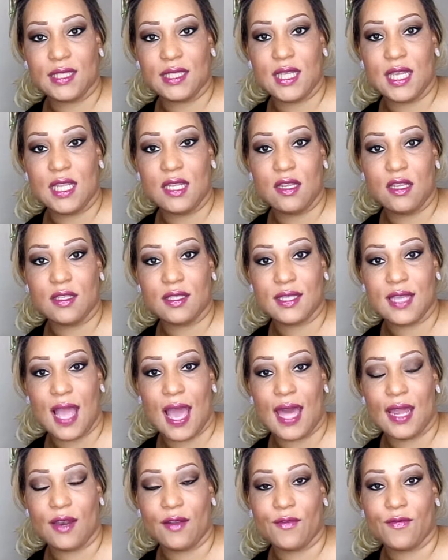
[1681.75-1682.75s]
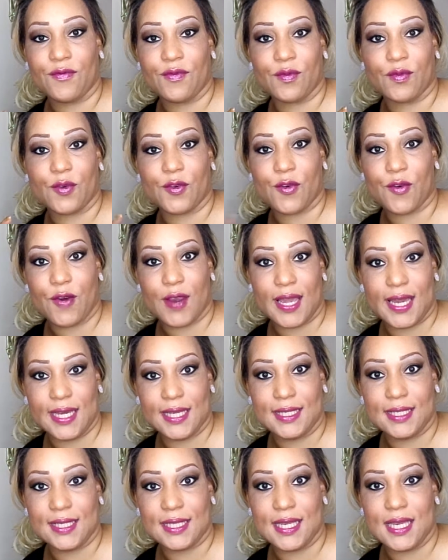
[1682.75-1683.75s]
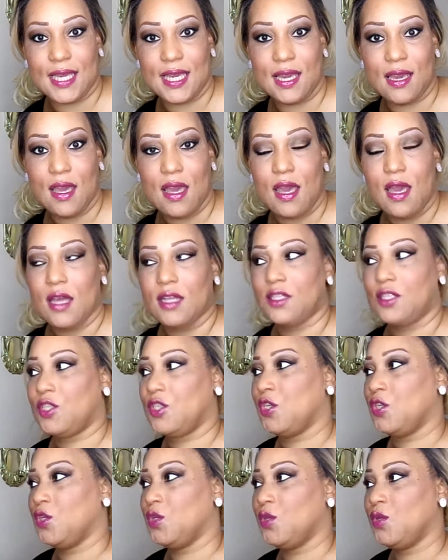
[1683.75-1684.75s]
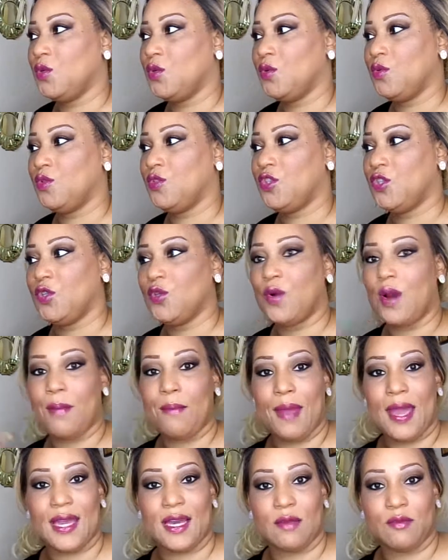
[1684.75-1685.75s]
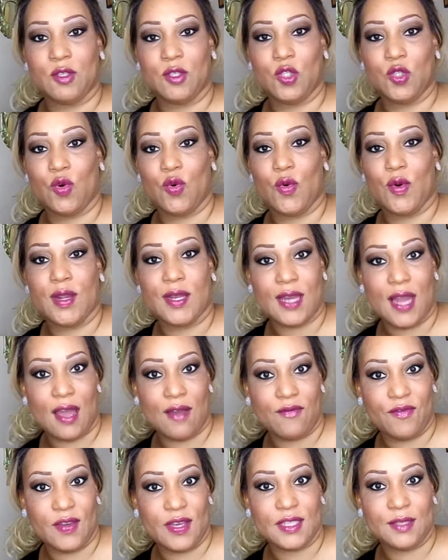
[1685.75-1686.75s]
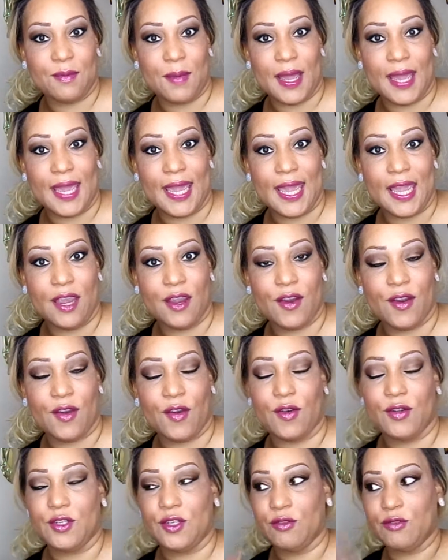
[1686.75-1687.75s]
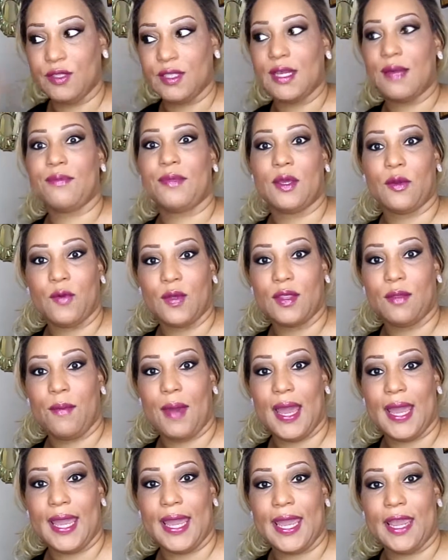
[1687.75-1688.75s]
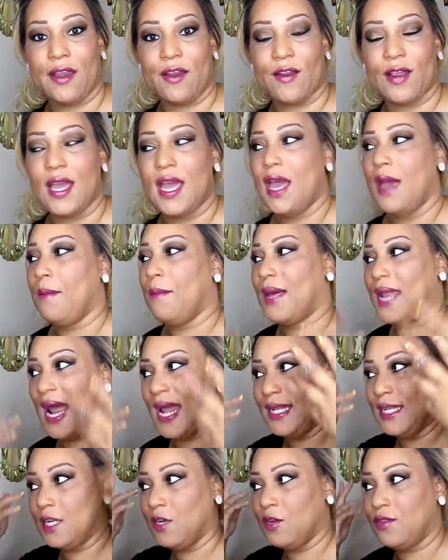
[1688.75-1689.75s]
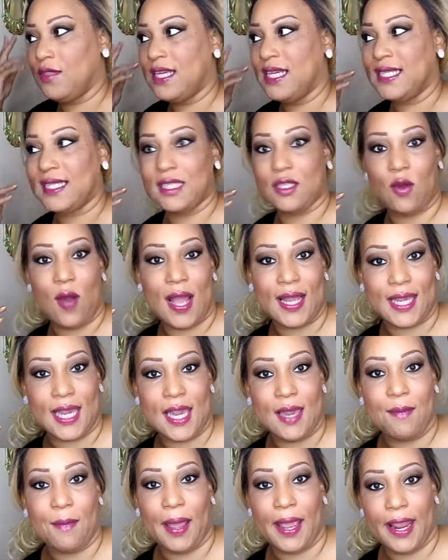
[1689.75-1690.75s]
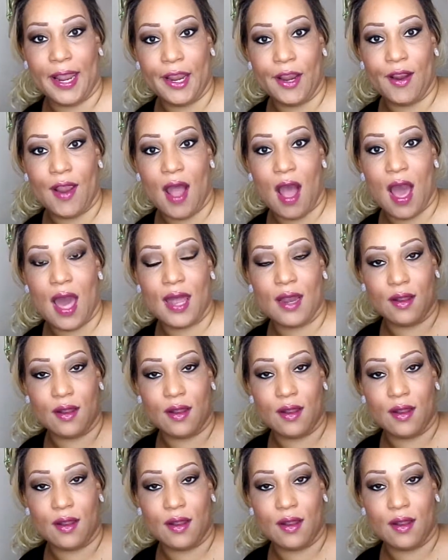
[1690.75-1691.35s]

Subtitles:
it looks kind of crazy to do a makeup tutorial and not fix my hair or do something with my hair. But I do this so I keep my hair out